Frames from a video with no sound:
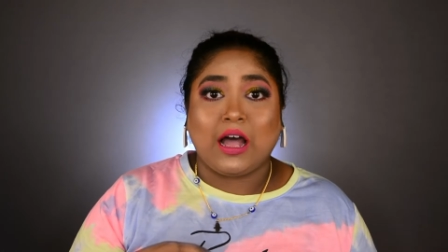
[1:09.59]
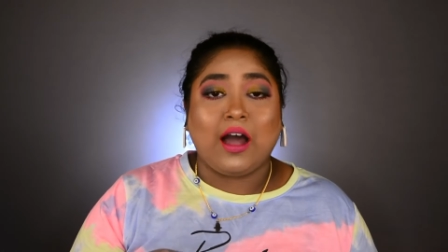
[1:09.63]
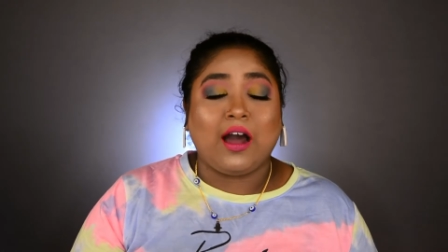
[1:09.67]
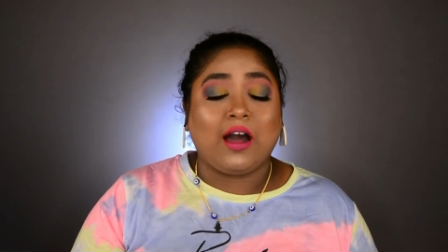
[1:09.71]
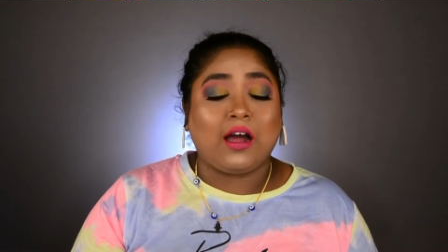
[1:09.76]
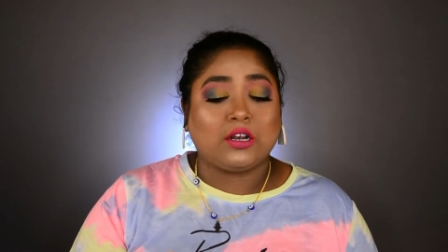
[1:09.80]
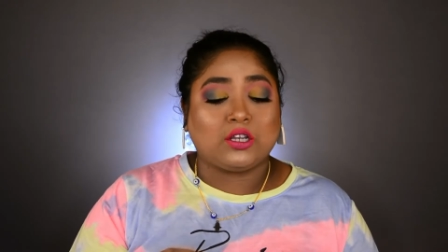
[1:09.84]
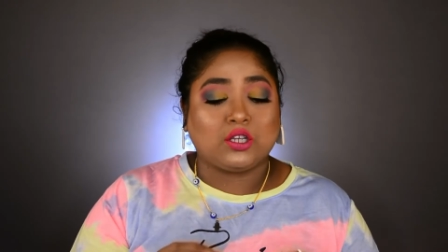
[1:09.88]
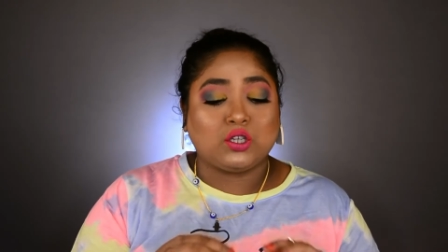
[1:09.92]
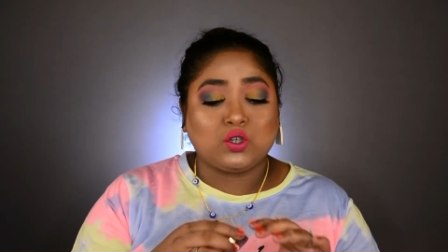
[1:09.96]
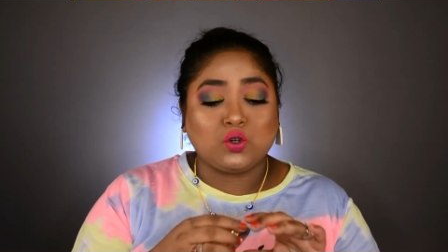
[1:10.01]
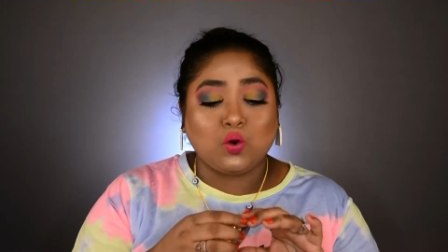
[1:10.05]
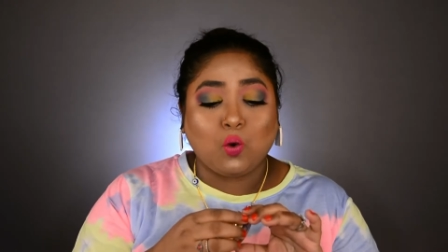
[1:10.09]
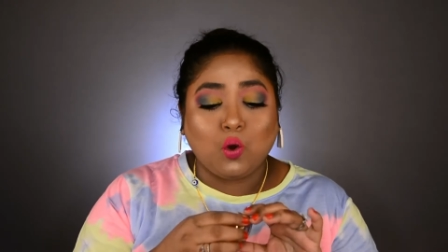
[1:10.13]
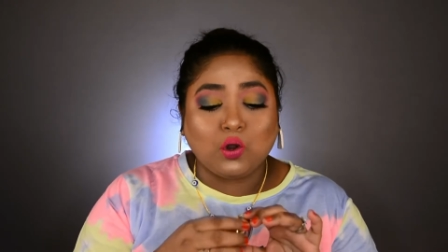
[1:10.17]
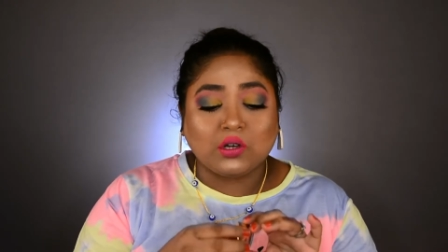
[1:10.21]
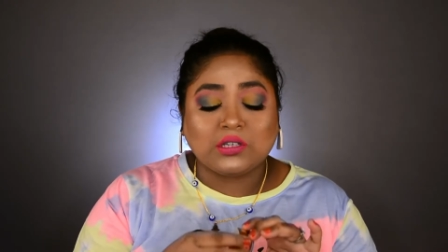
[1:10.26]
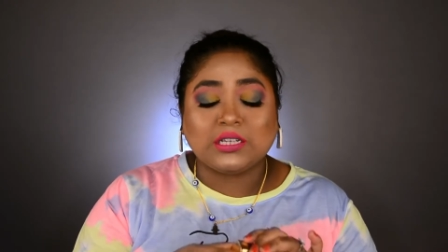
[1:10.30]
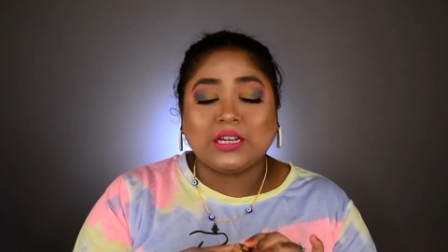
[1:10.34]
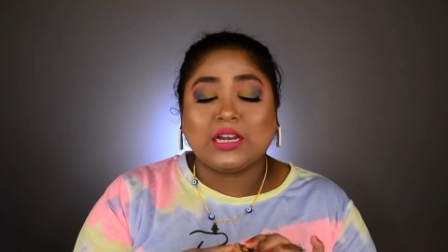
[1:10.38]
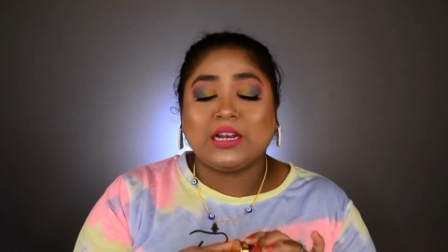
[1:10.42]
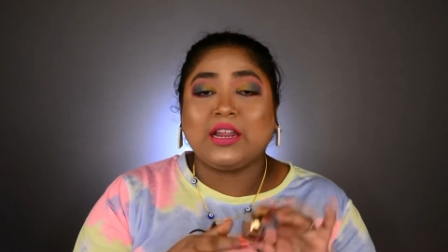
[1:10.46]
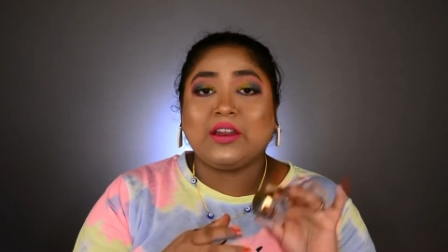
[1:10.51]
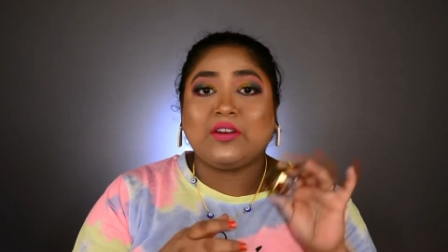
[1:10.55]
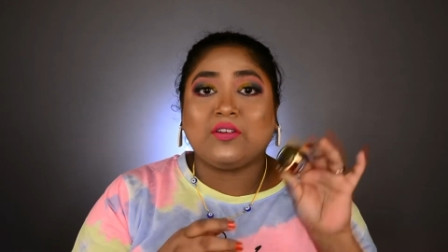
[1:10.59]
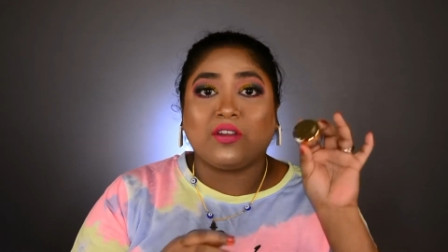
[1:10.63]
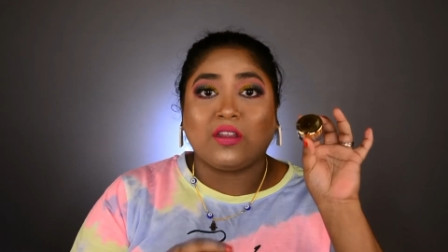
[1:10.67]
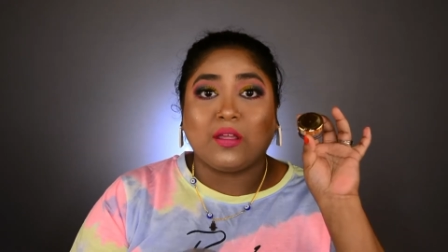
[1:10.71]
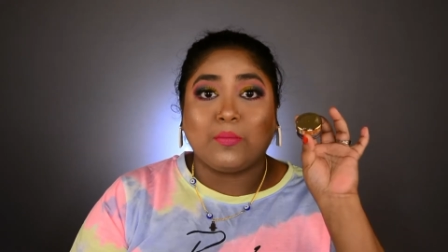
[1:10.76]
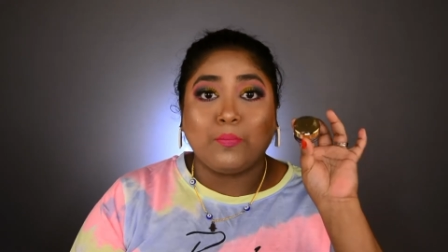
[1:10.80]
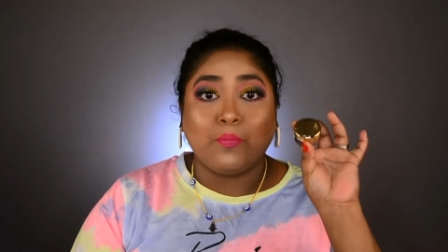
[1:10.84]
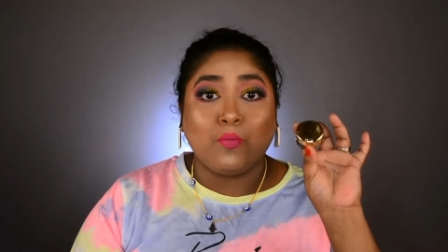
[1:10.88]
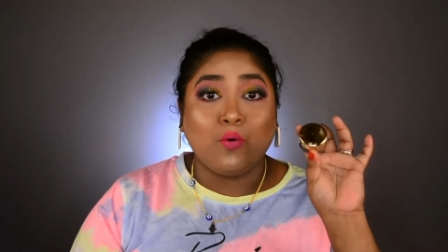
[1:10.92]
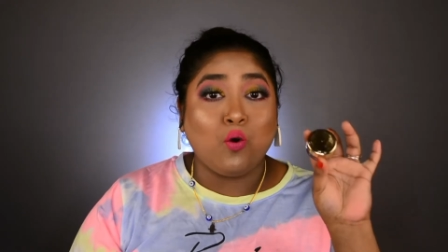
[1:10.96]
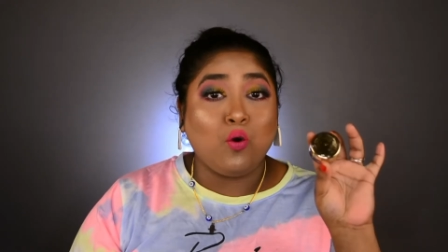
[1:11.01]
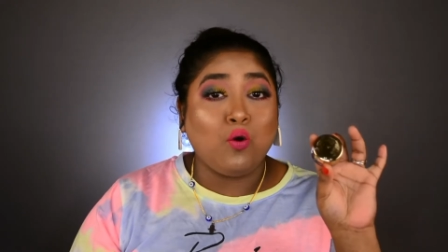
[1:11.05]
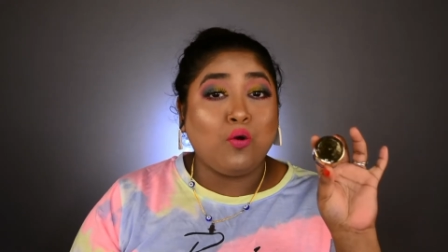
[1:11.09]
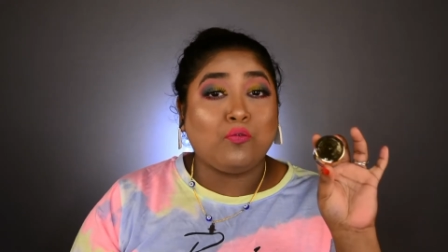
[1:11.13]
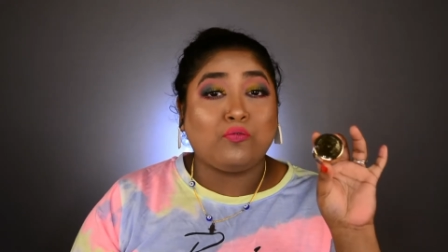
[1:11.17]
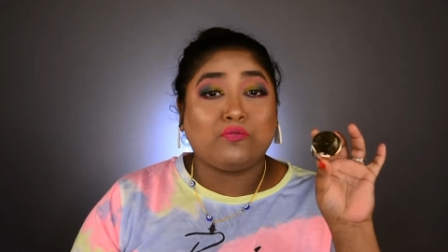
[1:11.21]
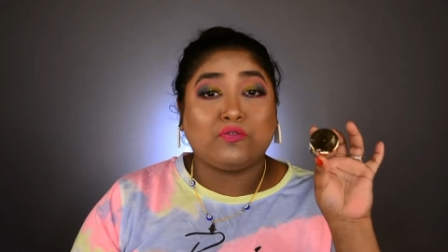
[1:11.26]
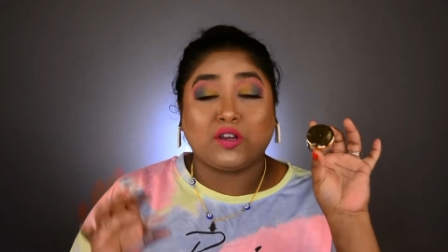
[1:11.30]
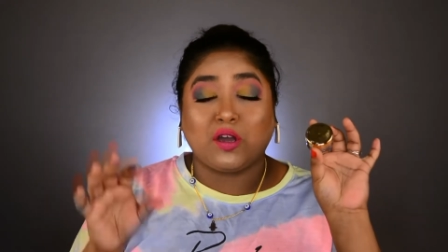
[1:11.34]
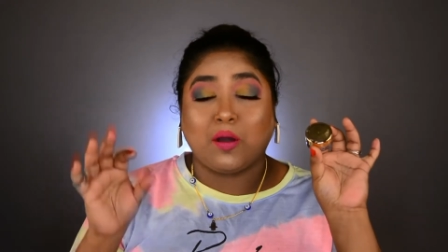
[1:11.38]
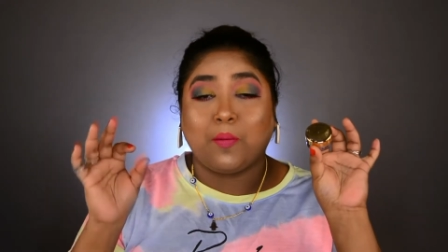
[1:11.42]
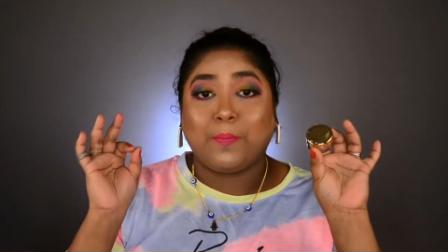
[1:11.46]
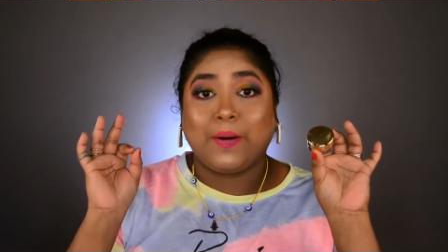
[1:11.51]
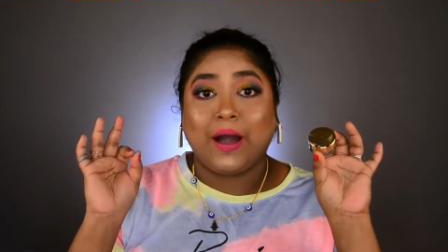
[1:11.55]
are totally
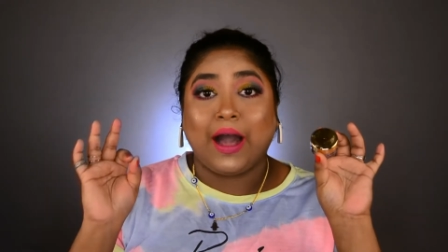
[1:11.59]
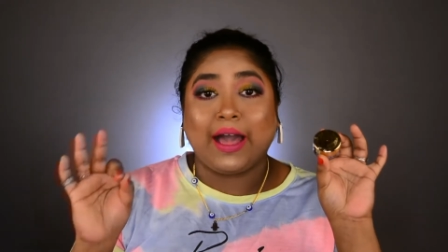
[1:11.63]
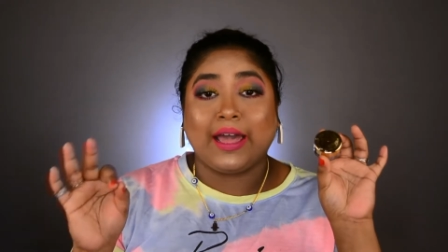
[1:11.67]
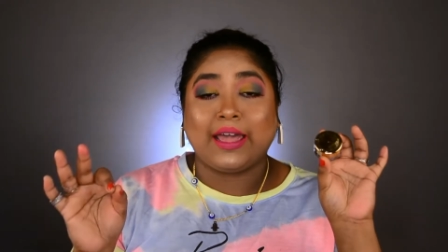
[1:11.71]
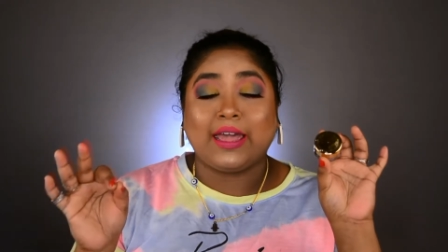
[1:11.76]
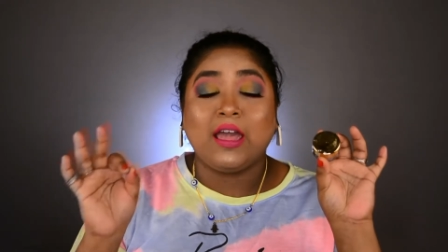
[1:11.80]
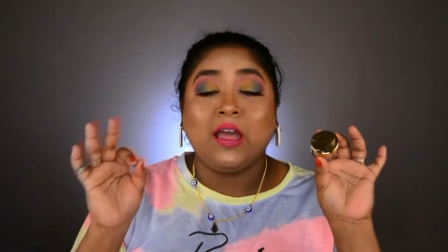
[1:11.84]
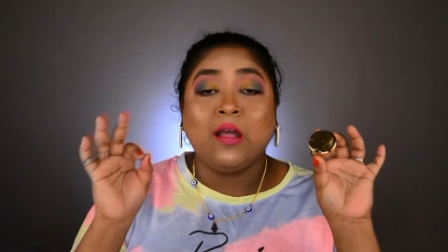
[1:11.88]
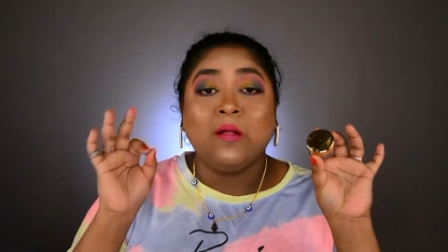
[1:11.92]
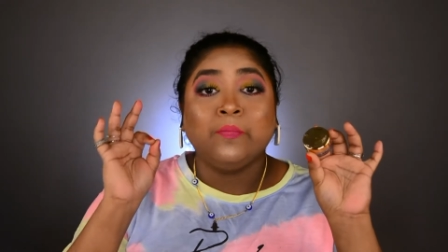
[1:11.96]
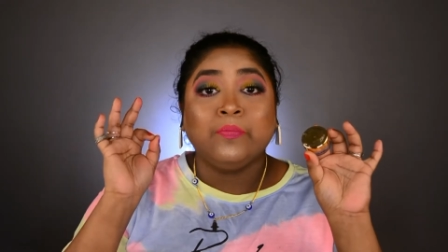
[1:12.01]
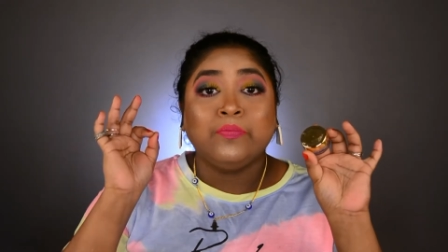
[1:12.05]
removed by